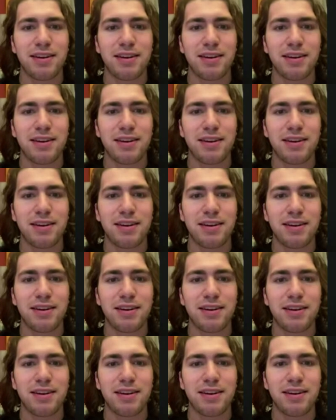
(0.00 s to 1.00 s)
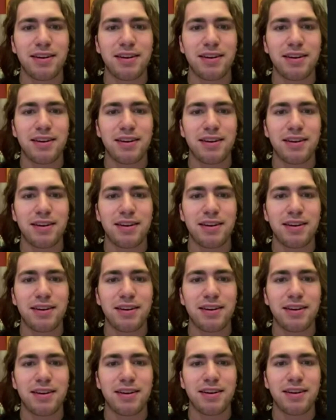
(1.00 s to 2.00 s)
No one is speaking in this clip.